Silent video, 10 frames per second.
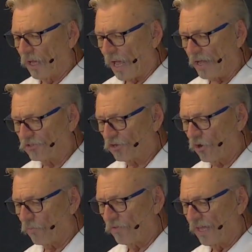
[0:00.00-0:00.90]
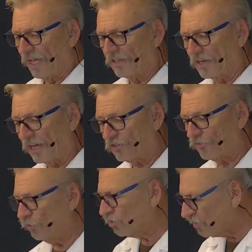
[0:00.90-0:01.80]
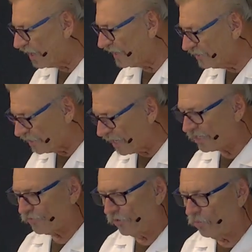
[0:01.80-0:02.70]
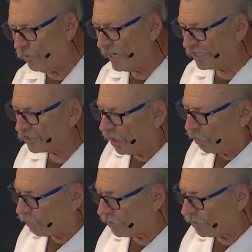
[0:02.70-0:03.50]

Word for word: And so, in the next few studies, in the next few weeks, we're